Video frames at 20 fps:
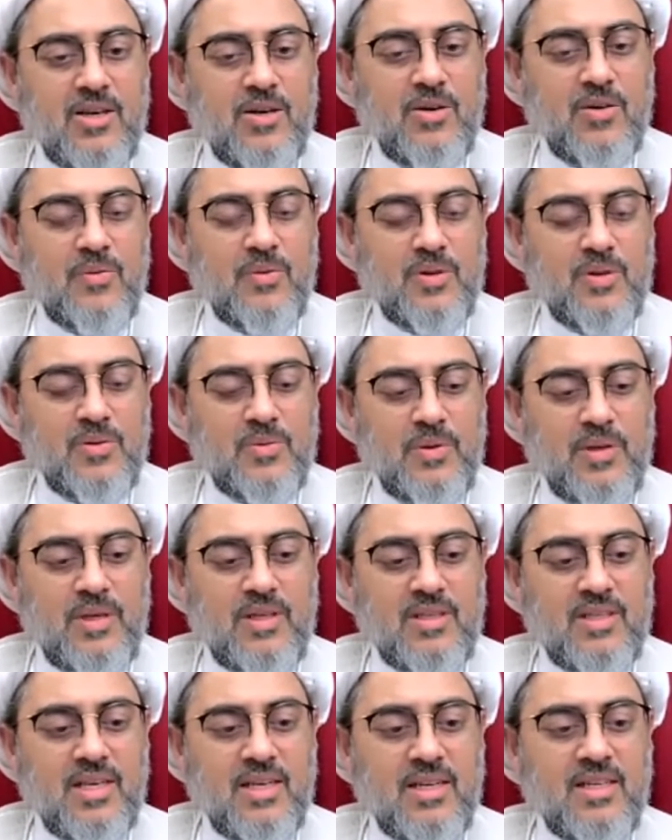which
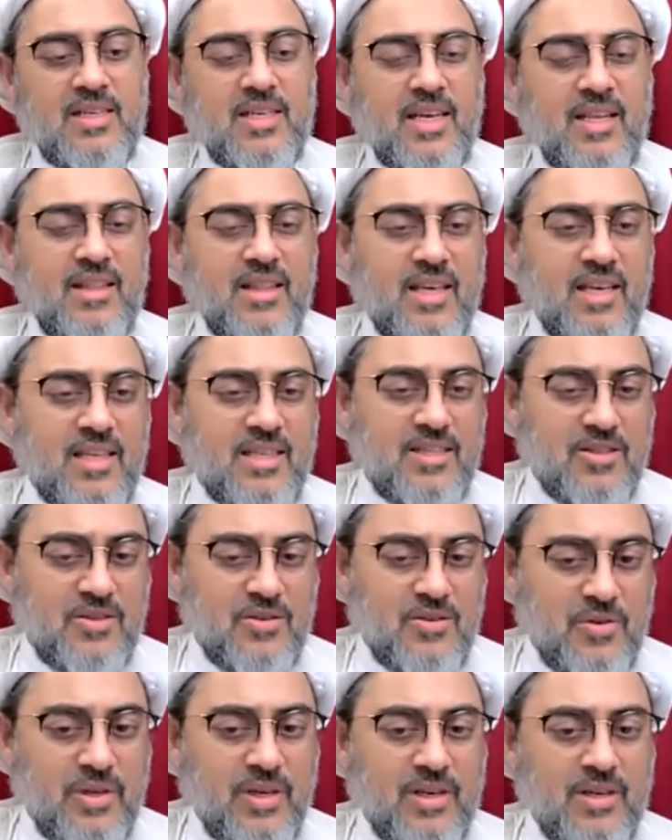means that death is
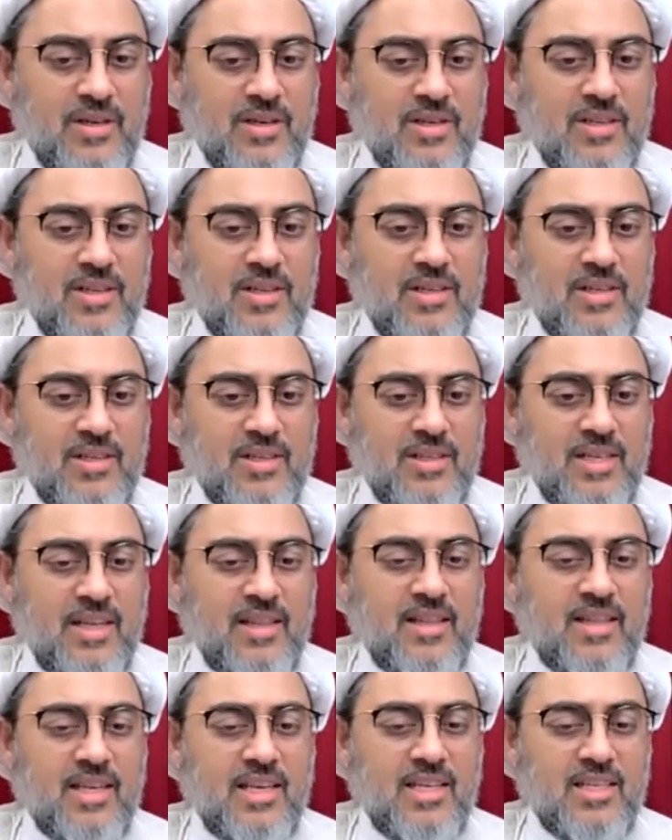real.
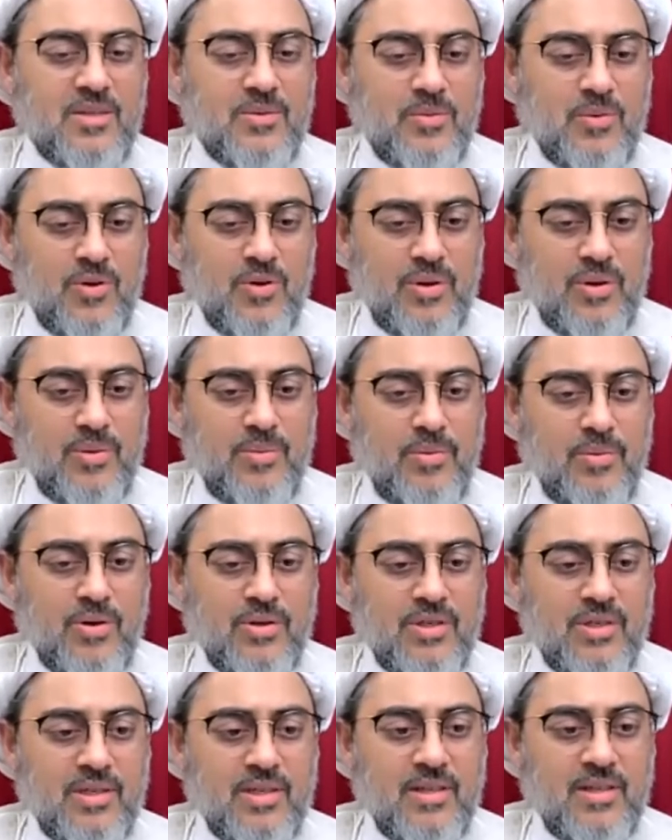Death is more
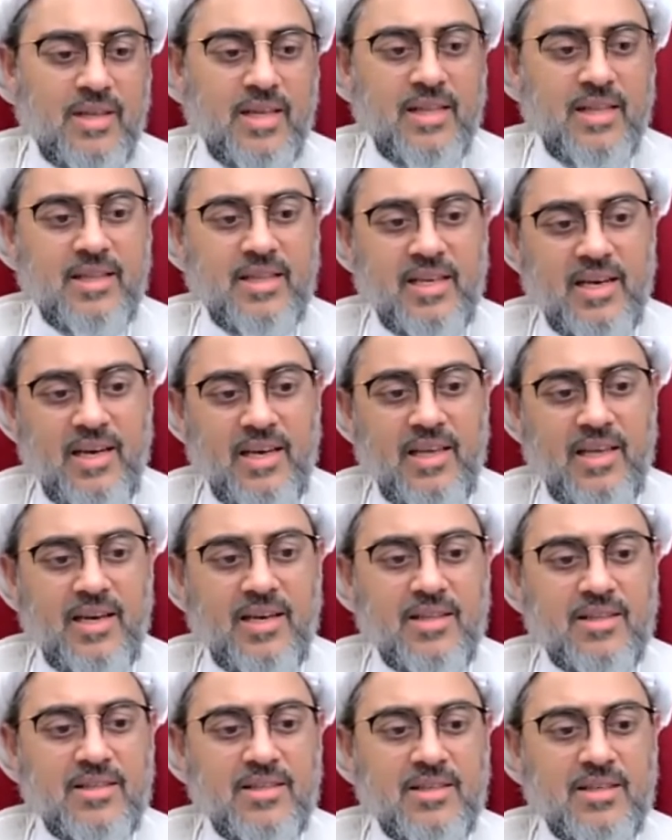important than the
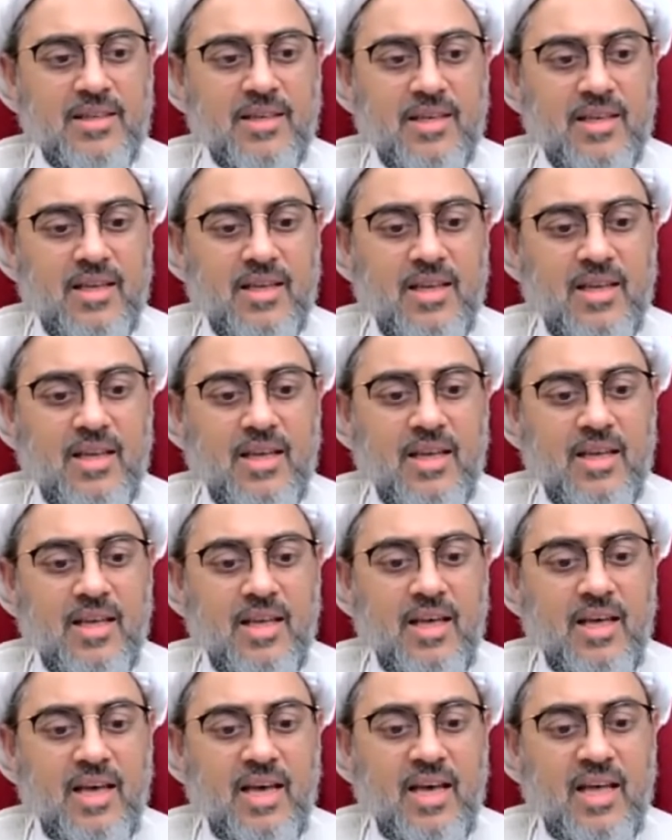hayat.
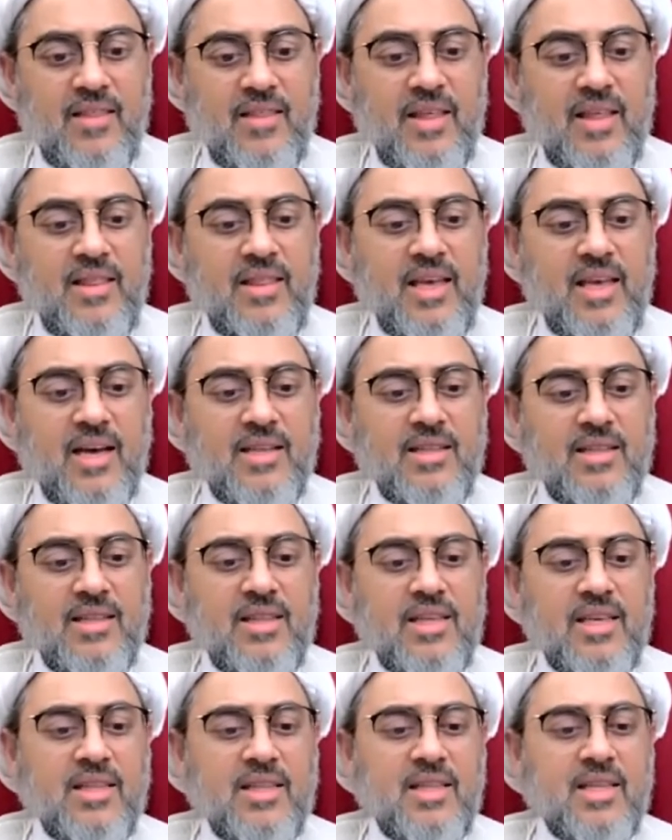And then the other
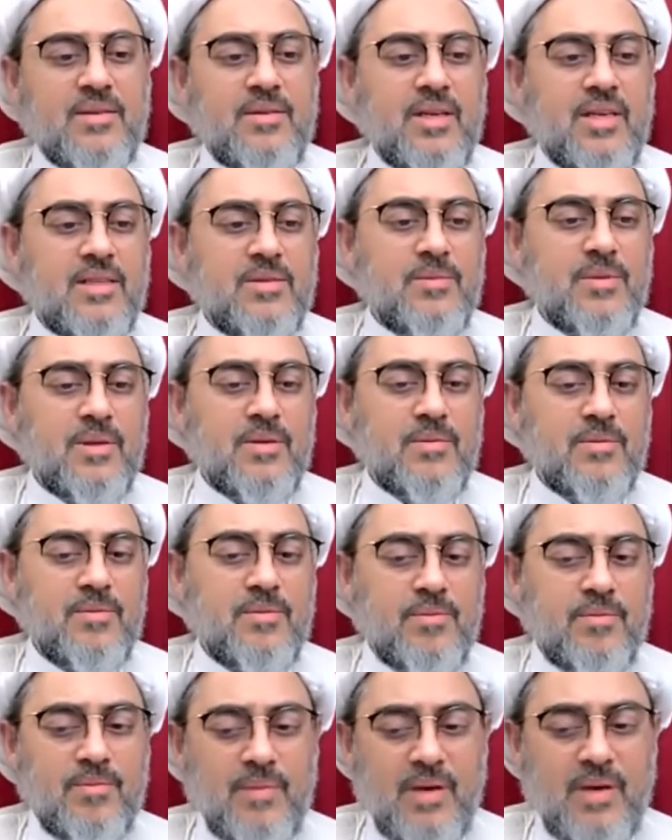thing that has been
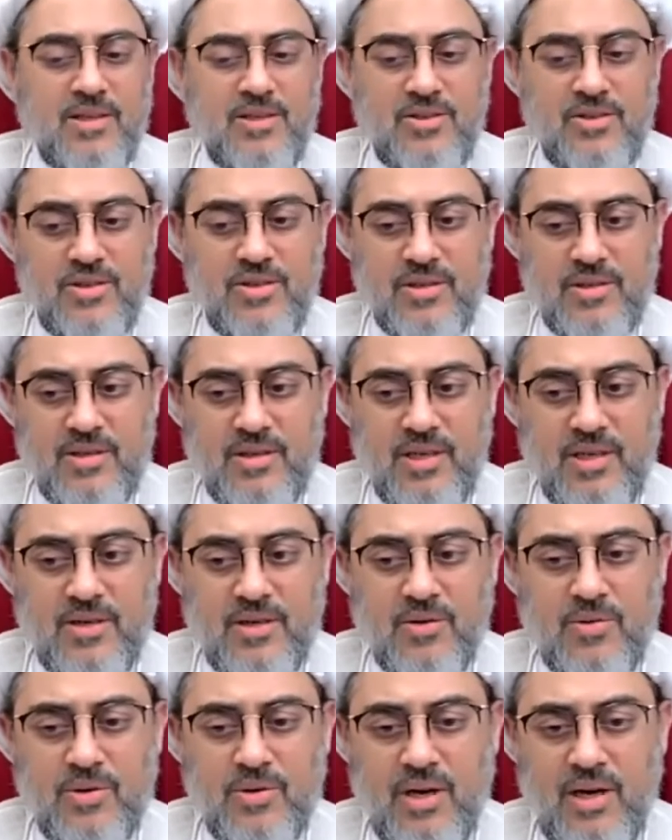mentioned in
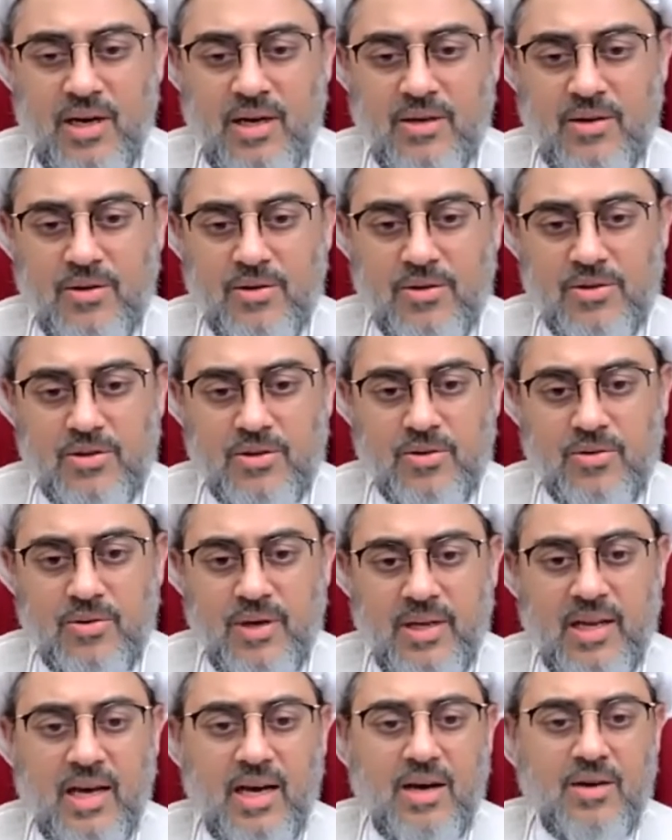Quran also,
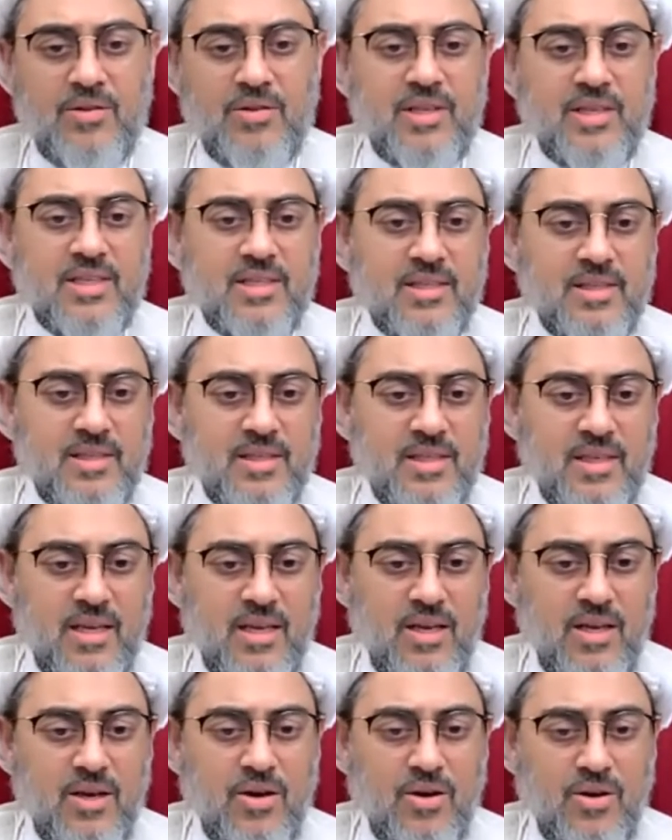and how this
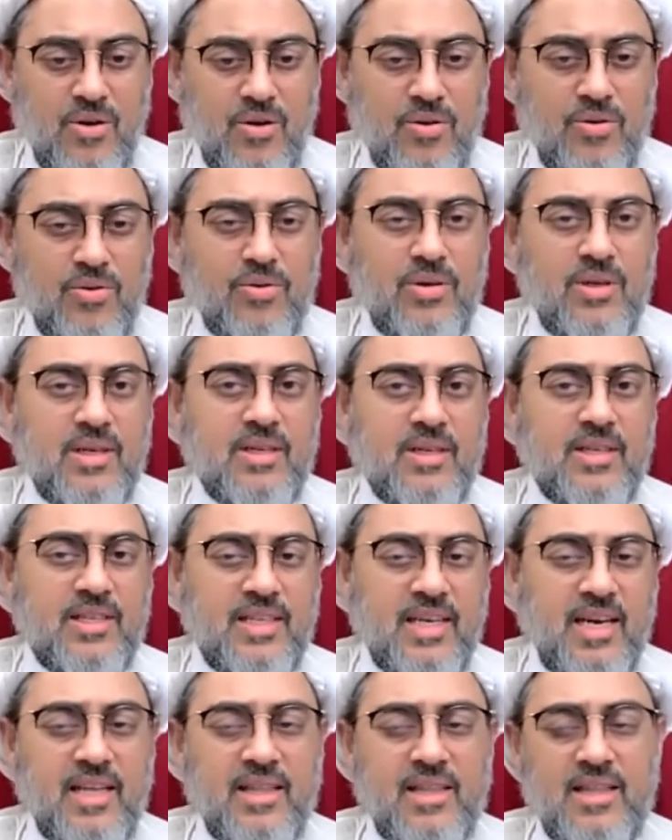whole
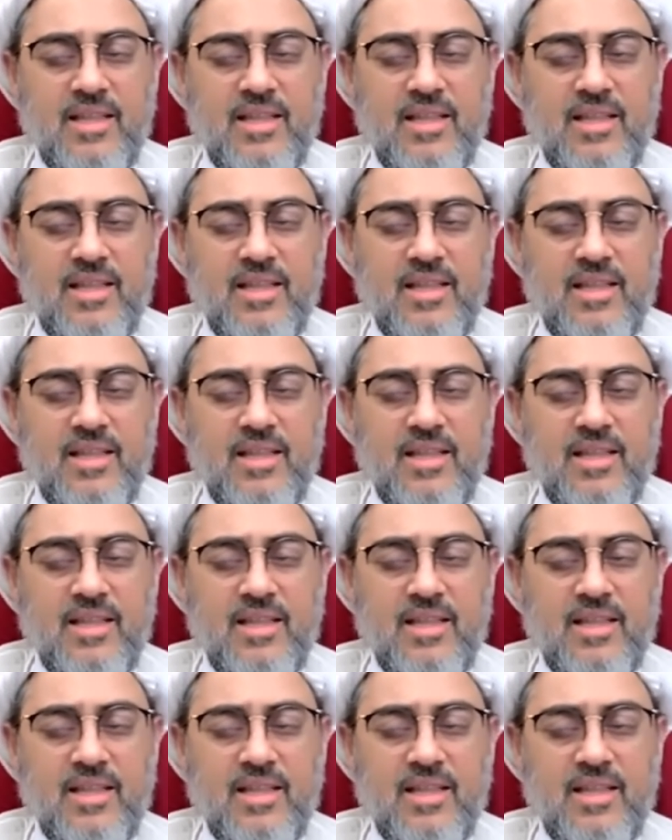death